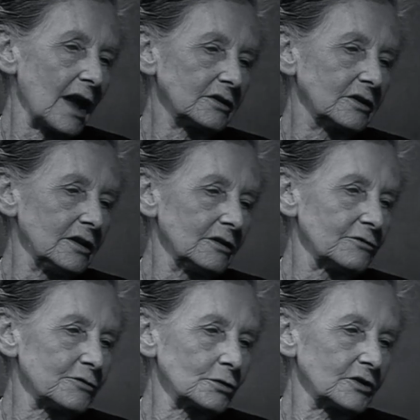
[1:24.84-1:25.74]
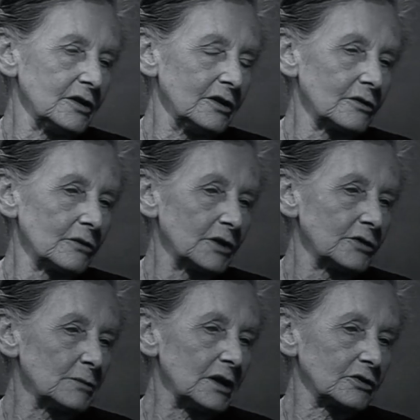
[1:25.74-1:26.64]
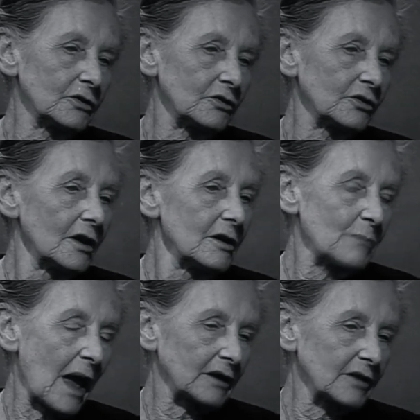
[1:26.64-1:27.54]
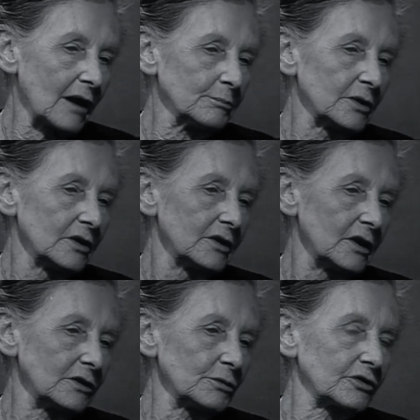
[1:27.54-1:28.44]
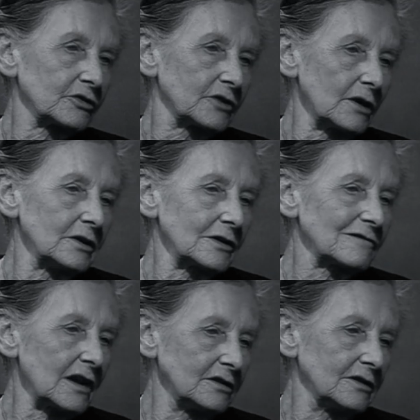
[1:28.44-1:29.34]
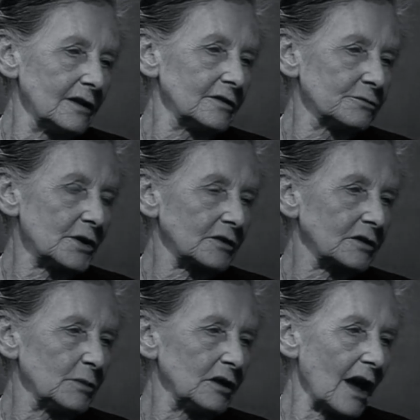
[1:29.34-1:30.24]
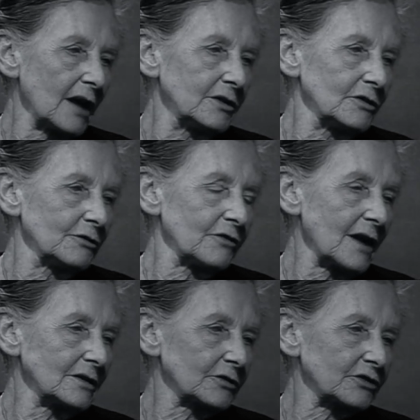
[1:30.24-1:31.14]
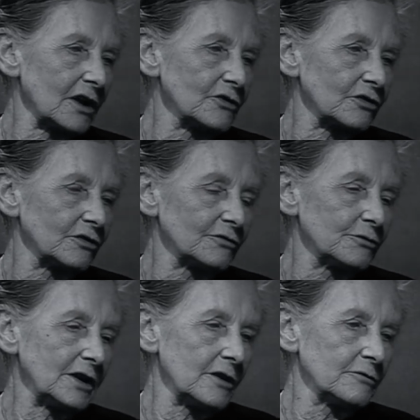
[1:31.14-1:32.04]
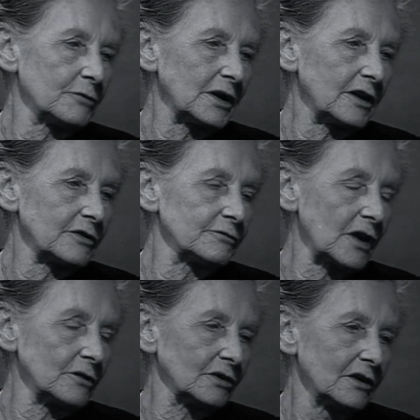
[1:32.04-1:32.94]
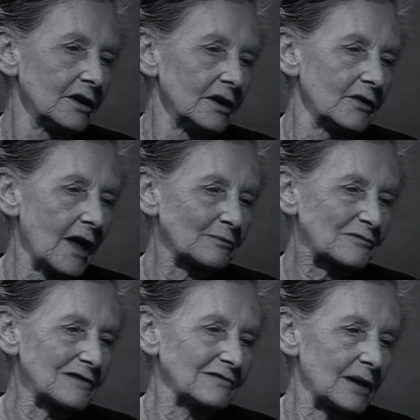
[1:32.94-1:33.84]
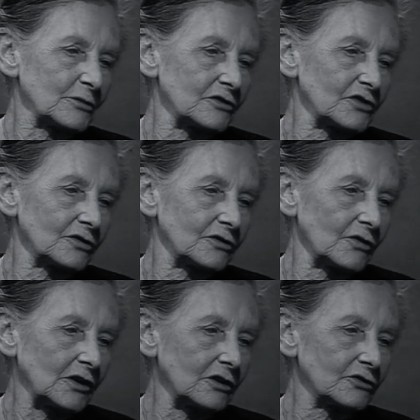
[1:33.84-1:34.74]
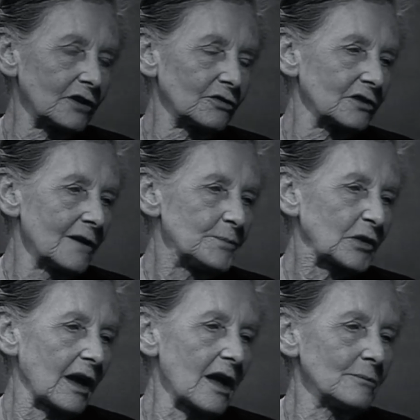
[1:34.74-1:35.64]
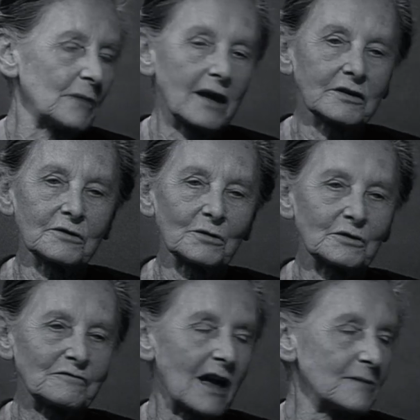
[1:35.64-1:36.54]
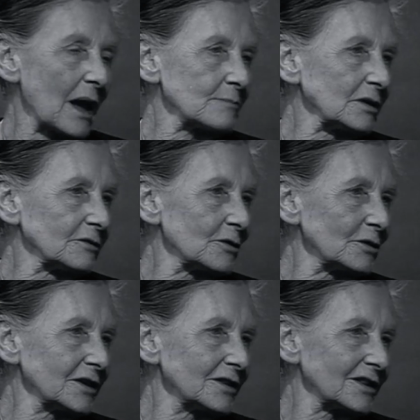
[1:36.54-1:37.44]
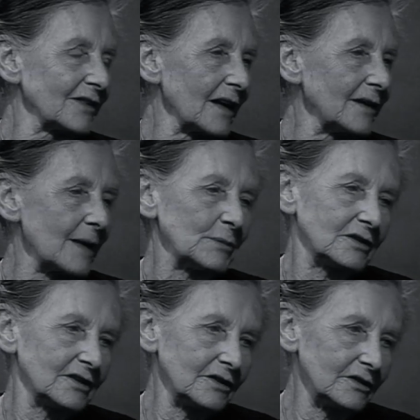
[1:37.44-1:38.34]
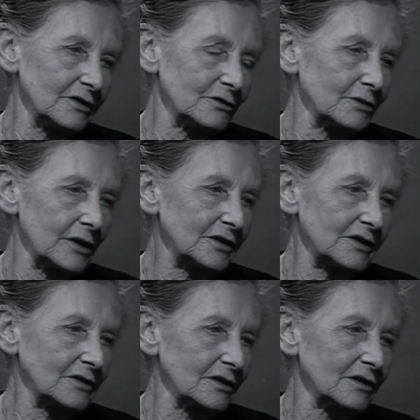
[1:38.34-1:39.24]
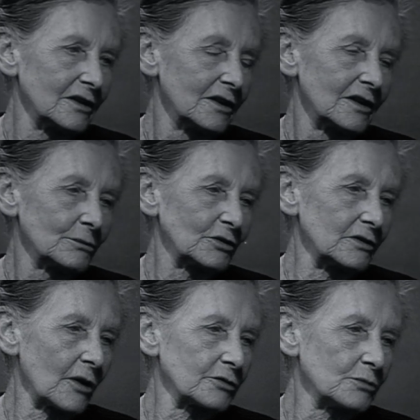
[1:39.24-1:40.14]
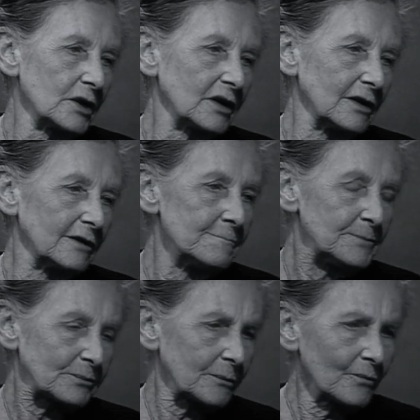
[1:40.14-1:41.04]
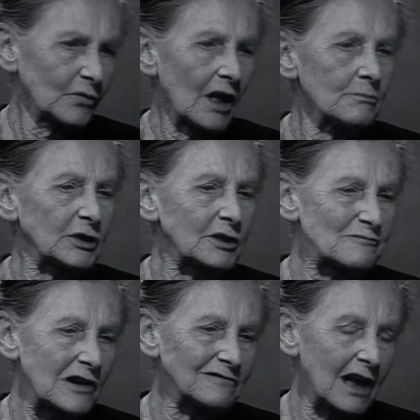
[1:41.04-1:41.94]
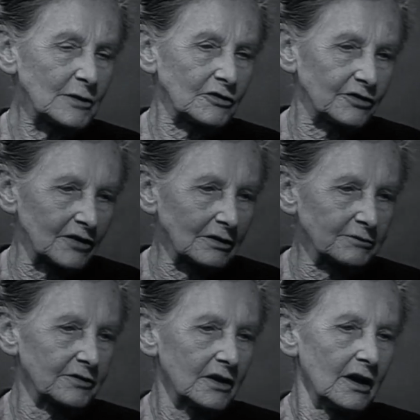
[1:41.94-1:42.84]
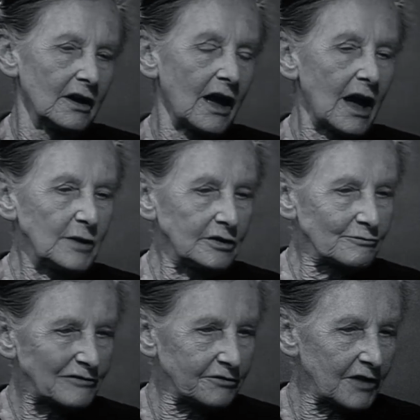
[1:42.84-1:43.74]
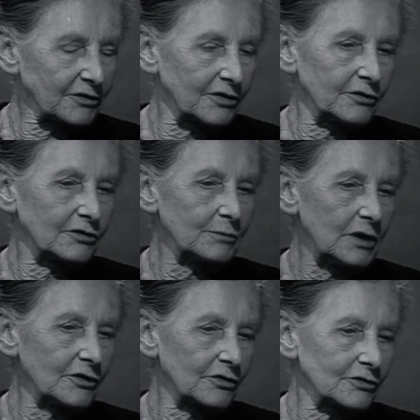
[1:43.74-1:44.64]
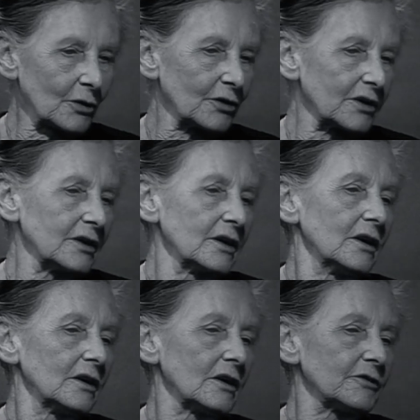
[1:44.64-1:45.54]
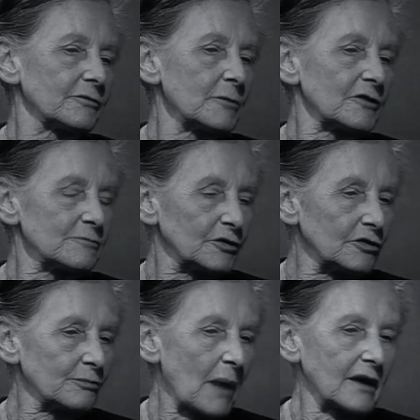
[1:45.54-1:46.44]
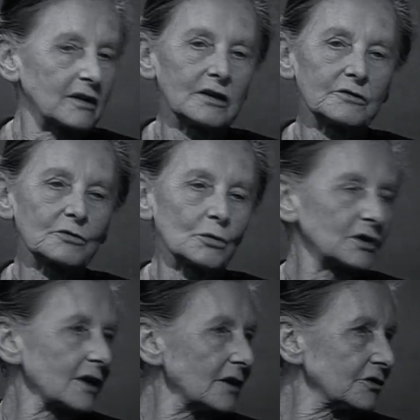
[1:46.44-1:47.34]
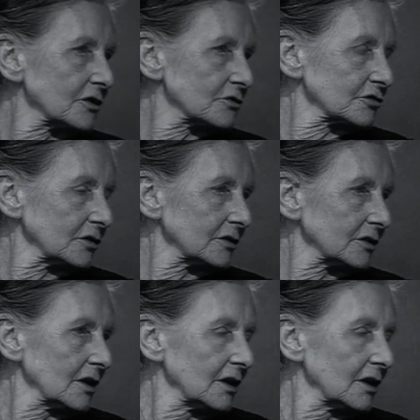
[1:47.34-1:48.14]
1914 when the militants packed up and there was still a great deal of work to be done in the final stages of, win- of winning the vote. That program suggested that it just came like a sort of ripe apple falling into their lap. It didn't, you know, it didn't. There was a lot of work in it. But the program itself, I mean, it professes to be the story of, of Mrs. Pankhurst's organization.